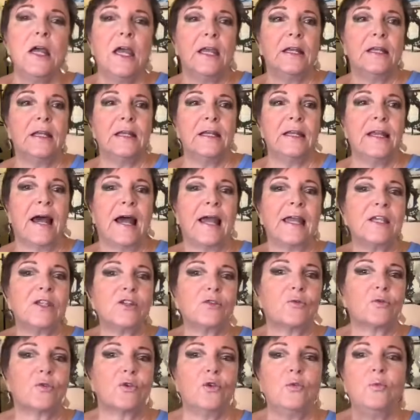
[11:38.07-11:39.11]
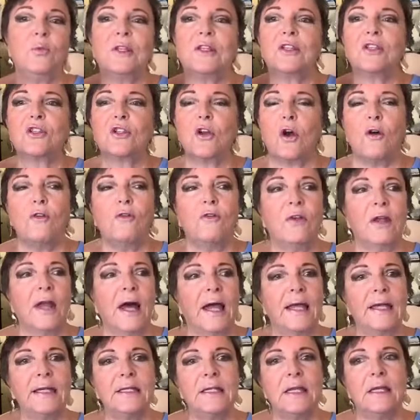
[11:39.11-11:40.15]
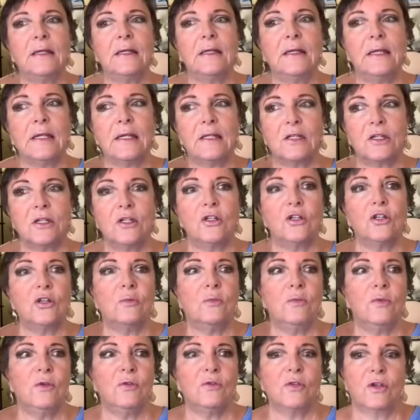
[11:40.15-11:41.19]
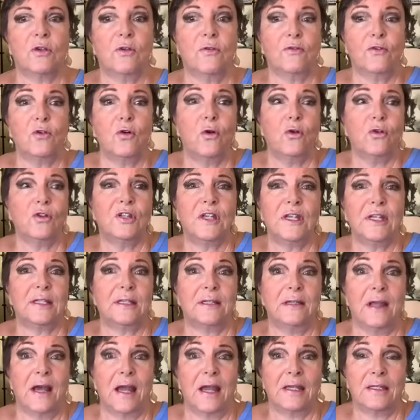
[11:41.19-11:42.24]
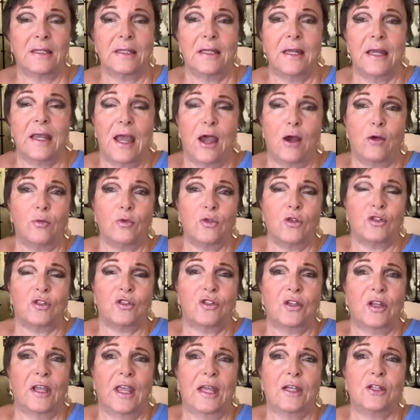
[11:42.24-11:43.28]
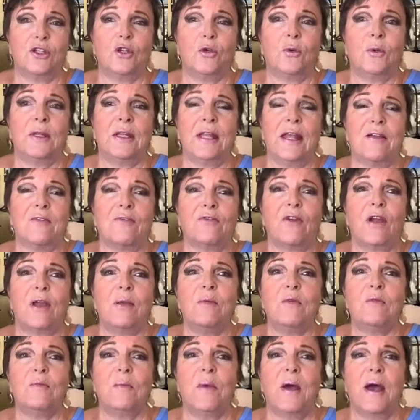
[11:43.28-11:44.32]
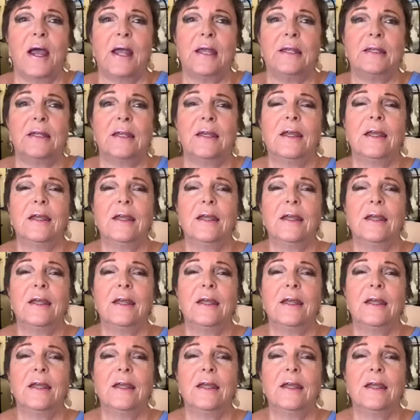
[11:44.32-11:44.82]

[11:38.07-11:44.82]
in a nice room with soft lighting and listen to the music of course it's nice and it helps to get you in that frame of mind